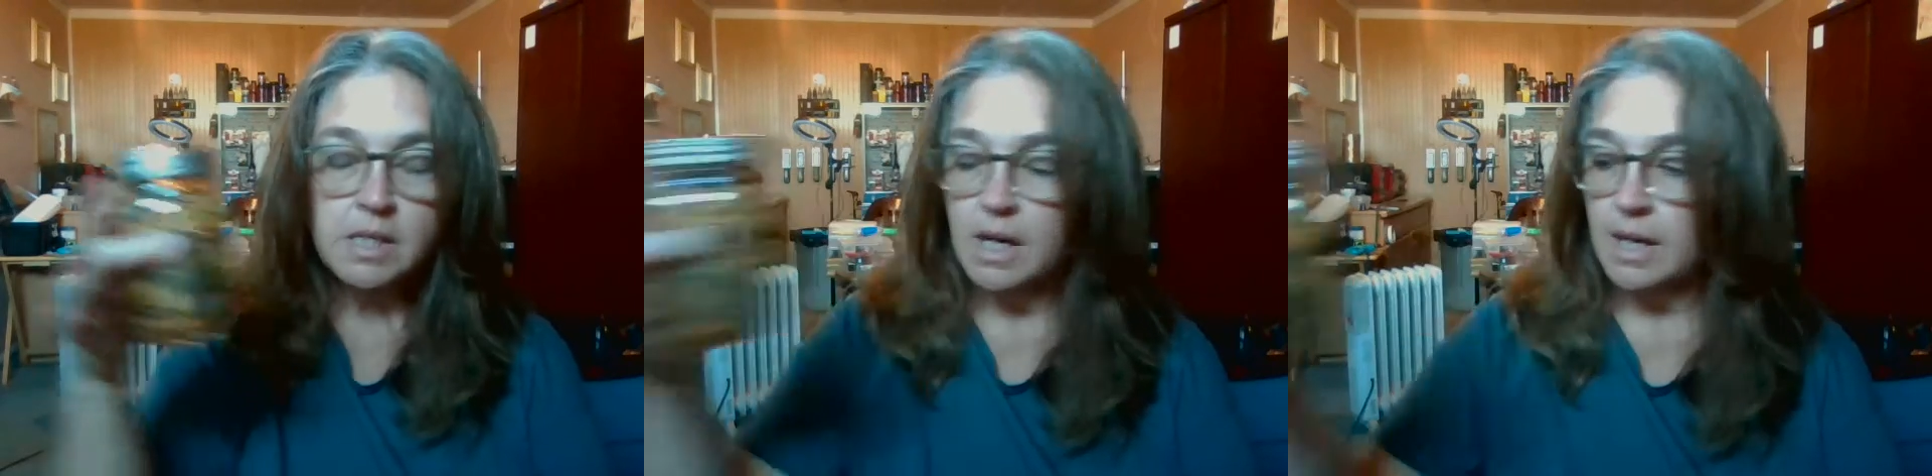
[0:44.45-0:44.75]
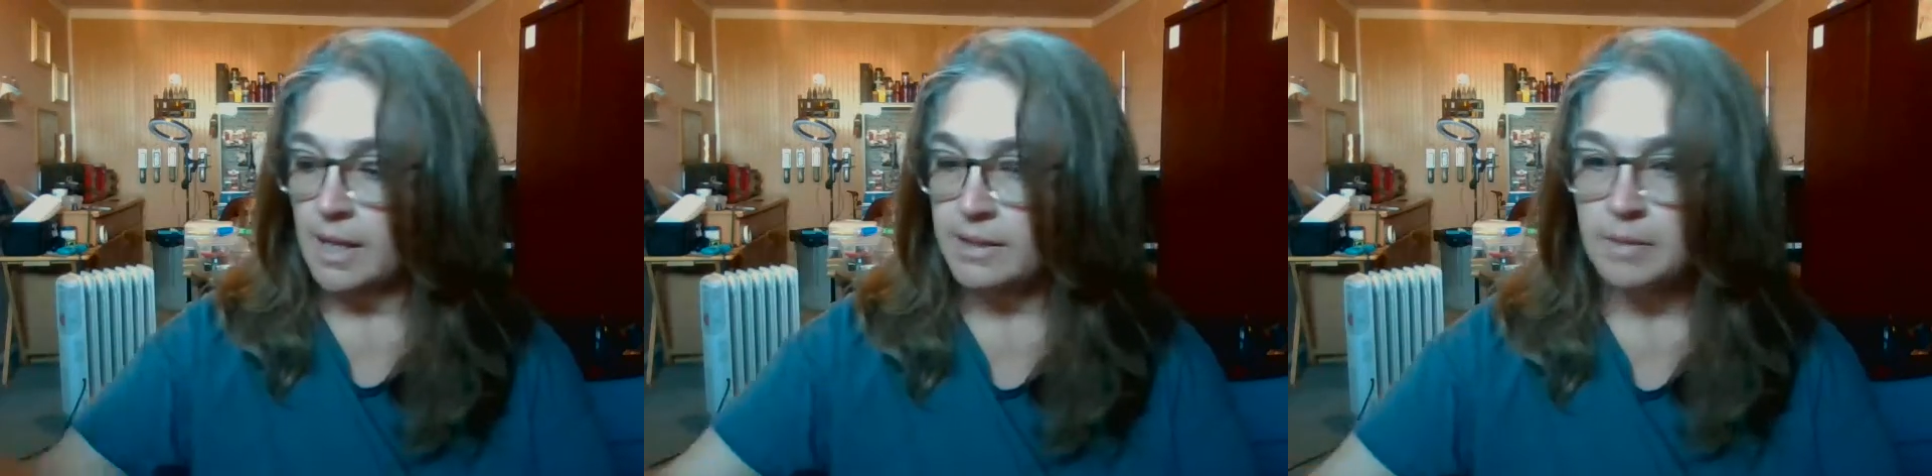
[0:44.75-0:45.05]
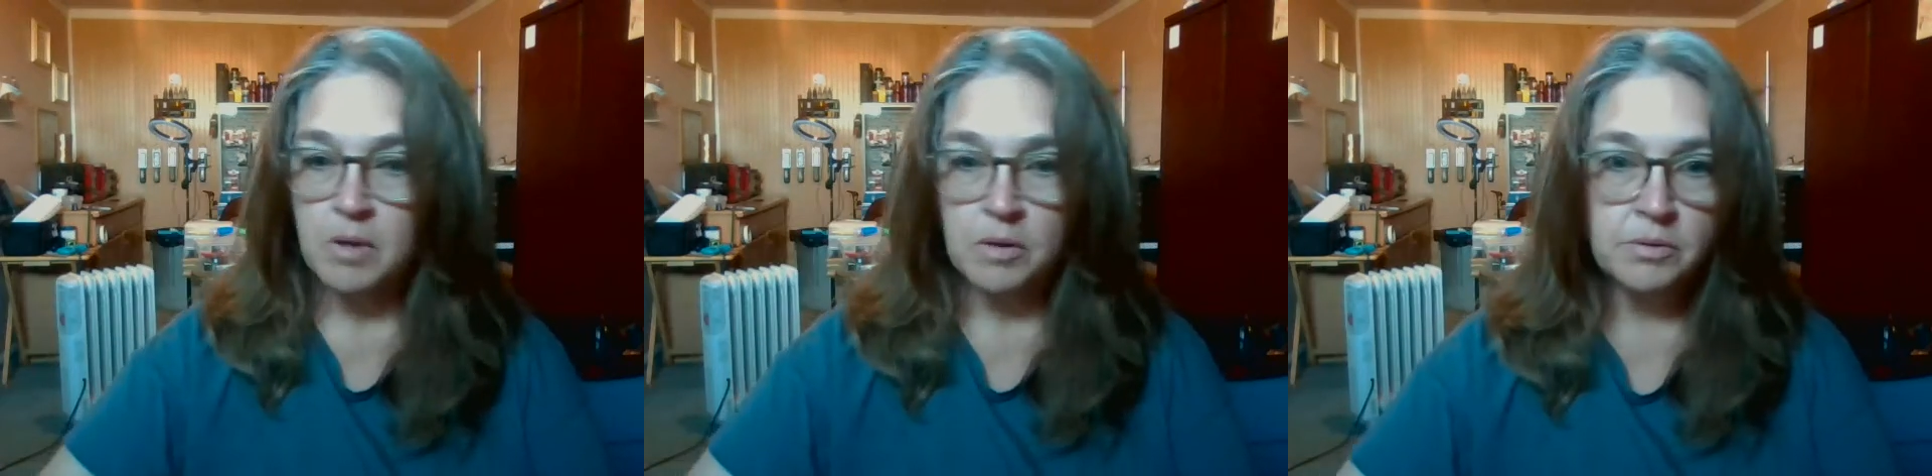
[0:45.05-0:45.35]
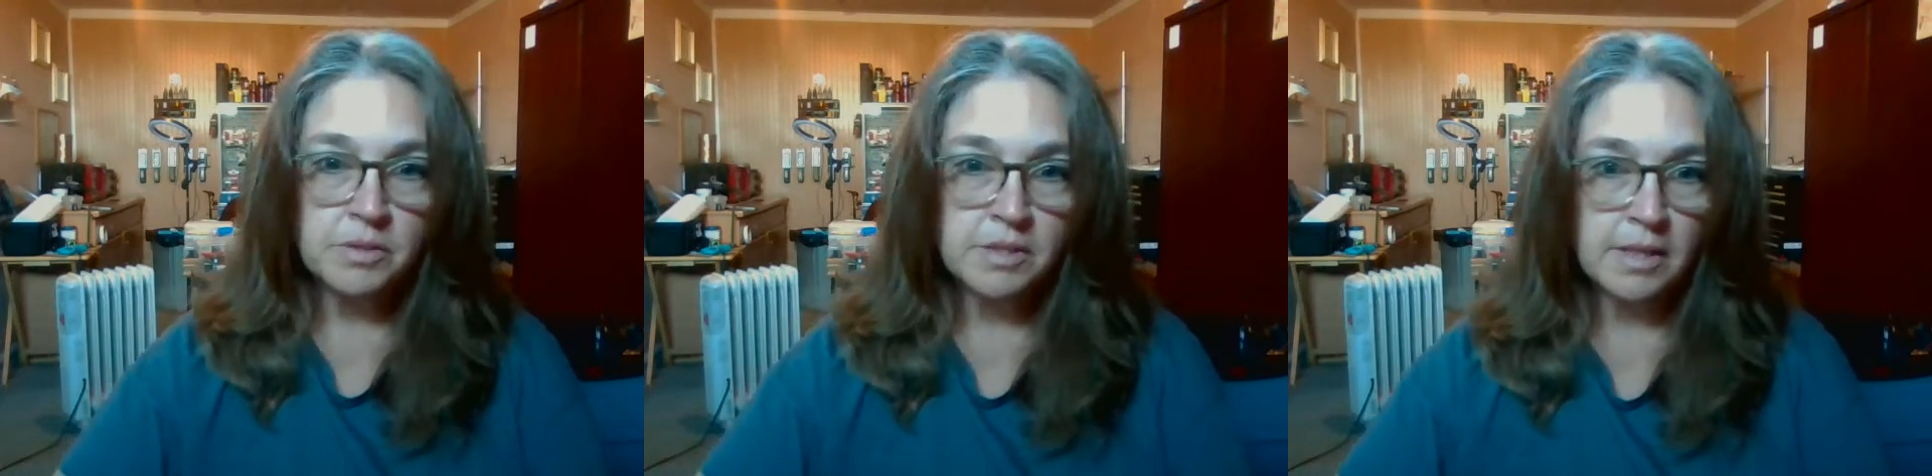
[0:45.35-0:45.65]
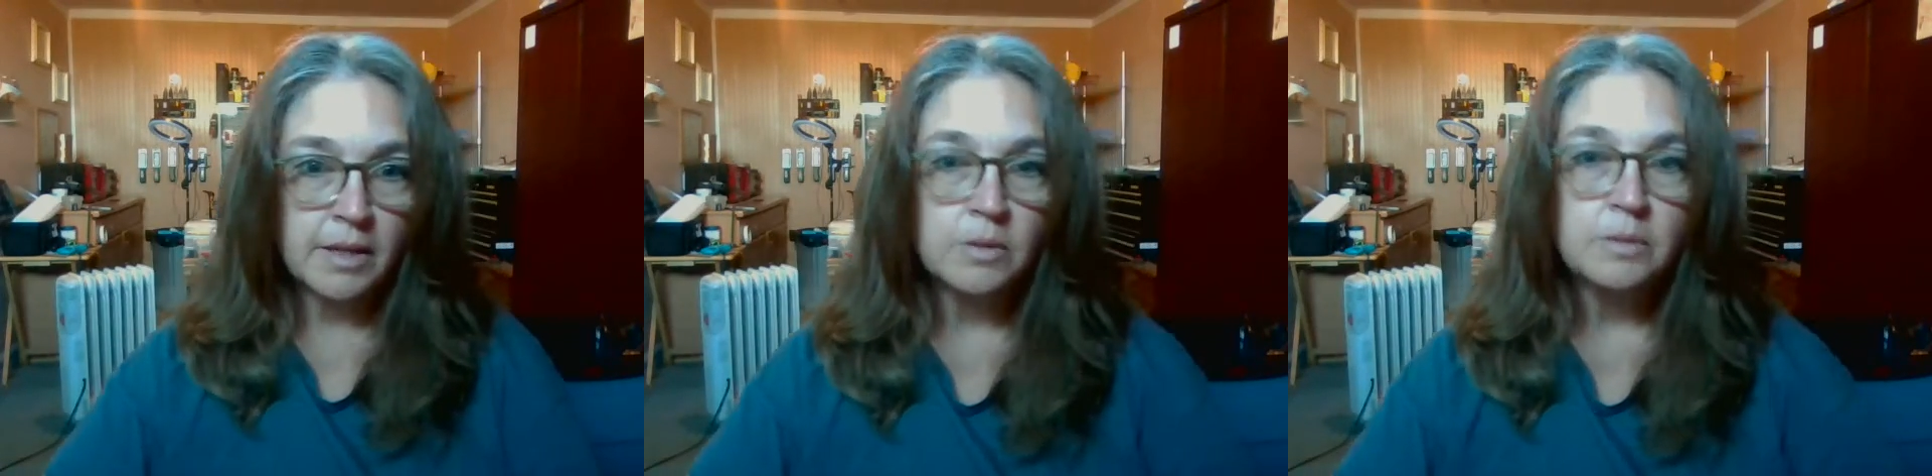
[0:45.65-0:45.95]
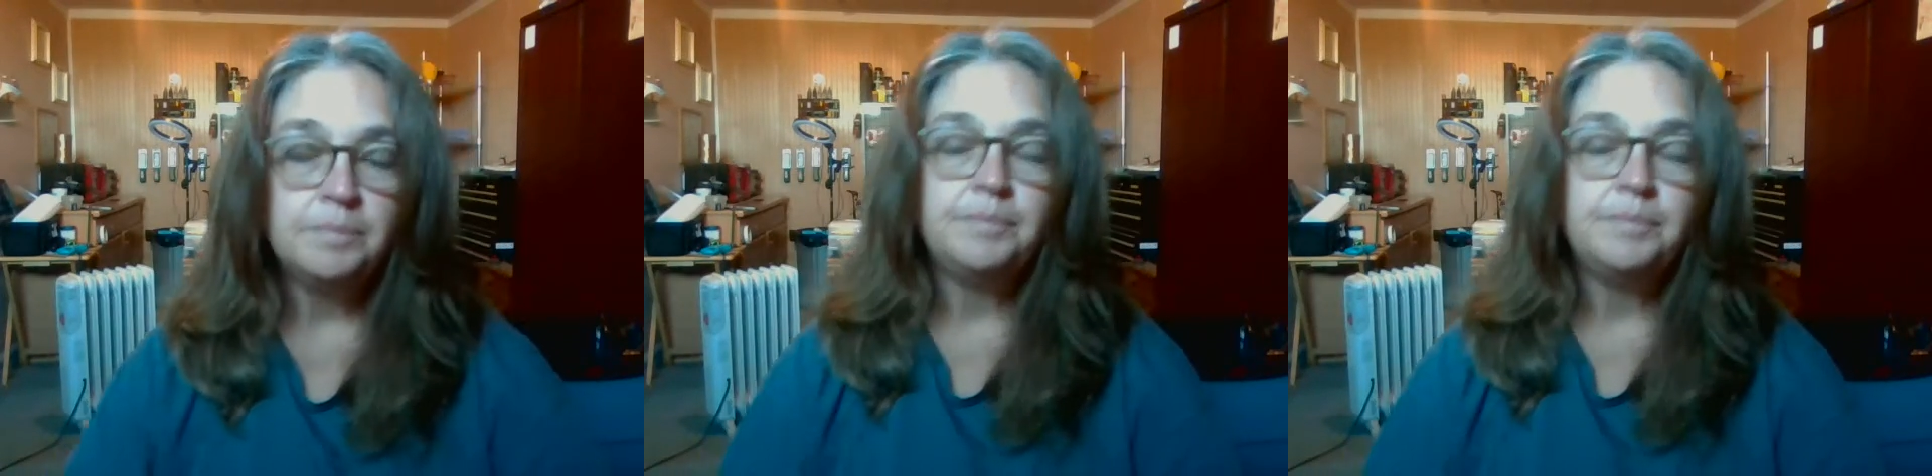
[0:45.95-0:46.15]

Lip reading: I let them go through the cycle.